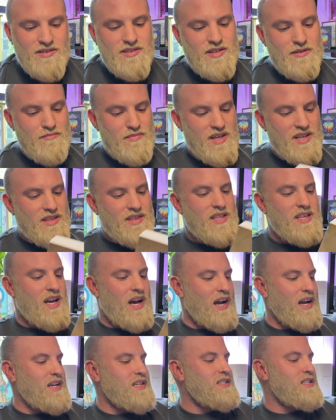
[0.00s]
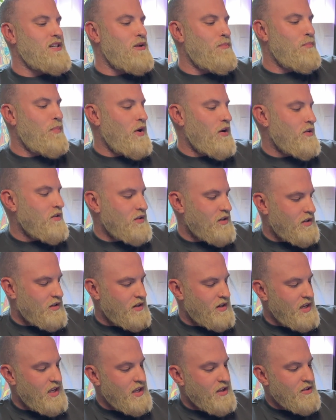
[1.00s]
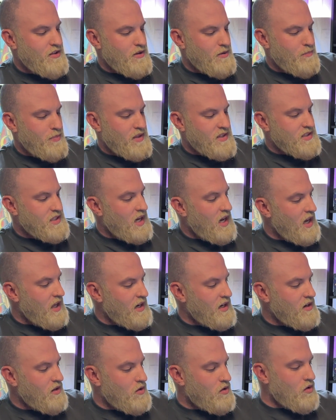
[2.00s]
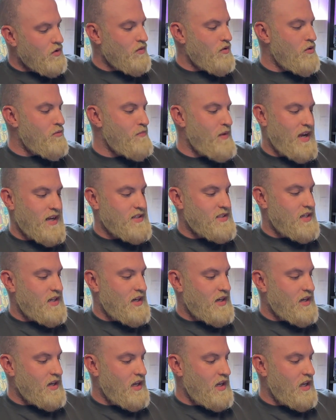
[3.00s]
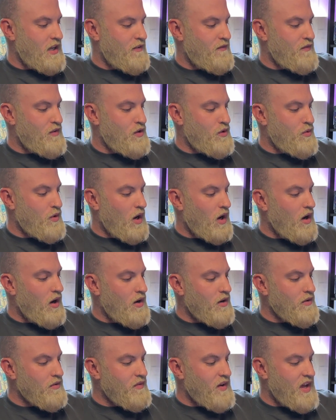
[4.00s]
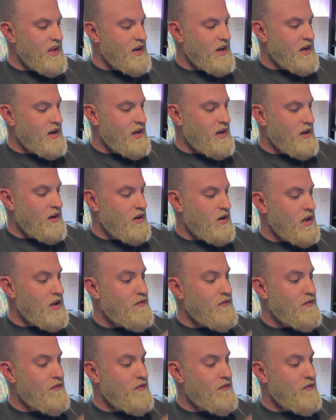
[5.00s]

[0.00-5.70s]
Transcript: to meet the ideal partner, either platonic or romantic, if you're already